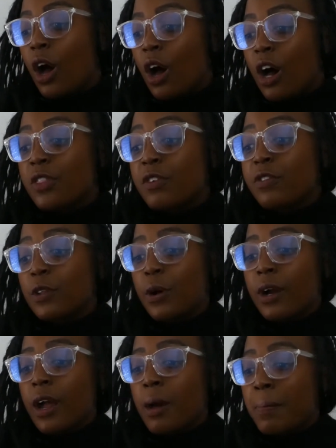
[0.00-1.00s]
On the
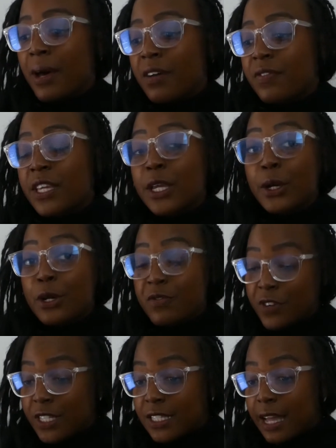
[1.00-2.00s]
floor above, he heard
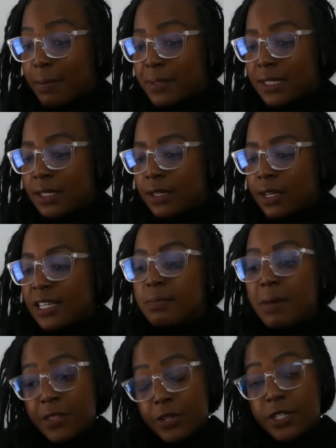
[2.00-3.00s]
footsteps, his
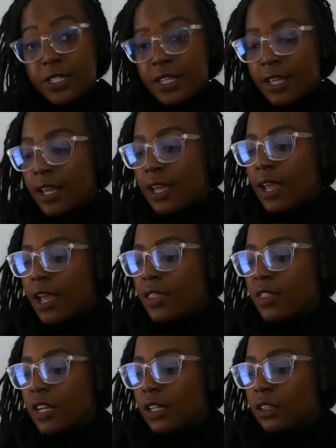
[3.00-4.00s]
mother's,
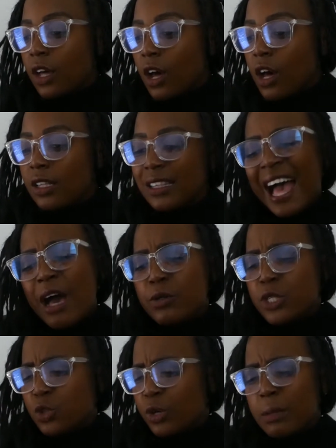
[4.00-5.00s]
and then a long,
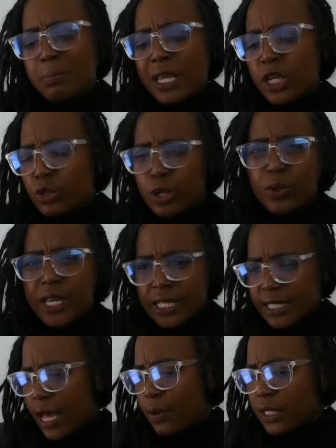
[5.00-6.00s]
loud, scraping, groaning
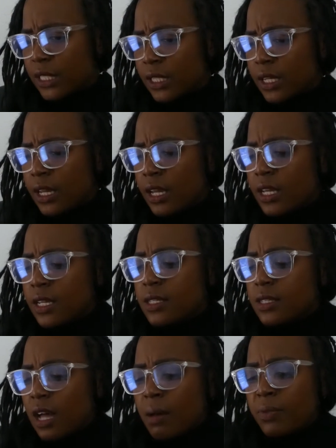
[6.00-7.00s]
sound. He
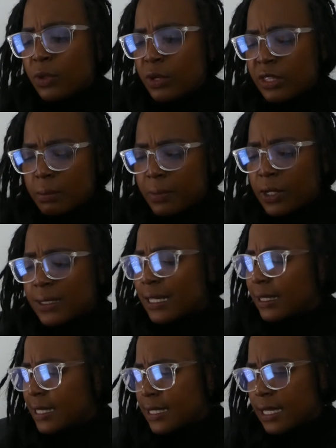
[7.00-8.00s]
stopped throwing the ball
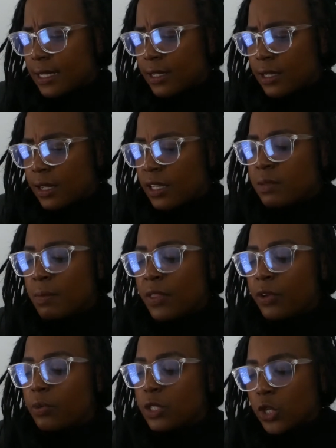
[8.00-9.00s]
to listen. His
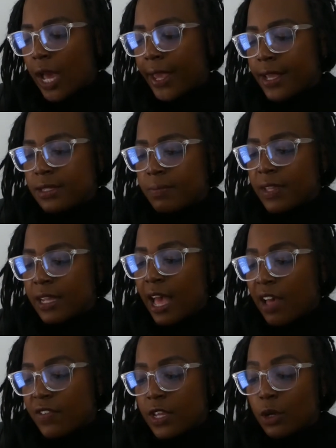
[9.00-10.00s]
mother was dragging something
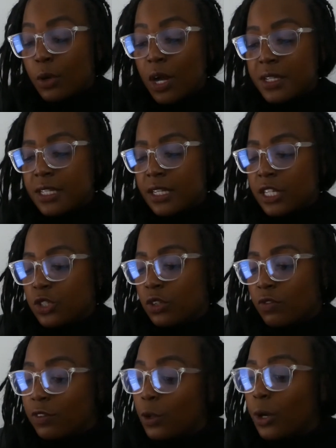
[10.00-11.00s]
heavy across the
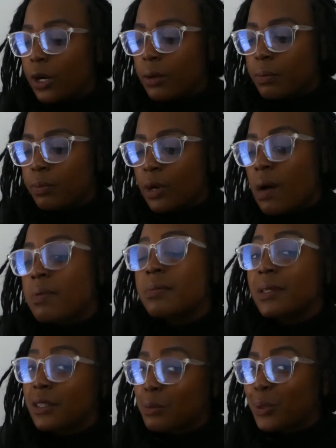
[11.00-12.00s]
kitchen floor,
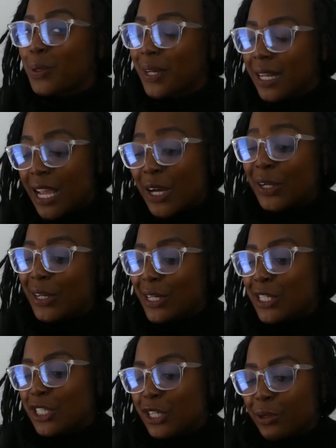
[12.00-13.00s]
probably the broken air
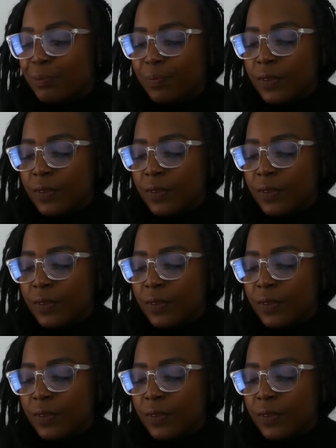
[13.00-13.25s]
conditioner.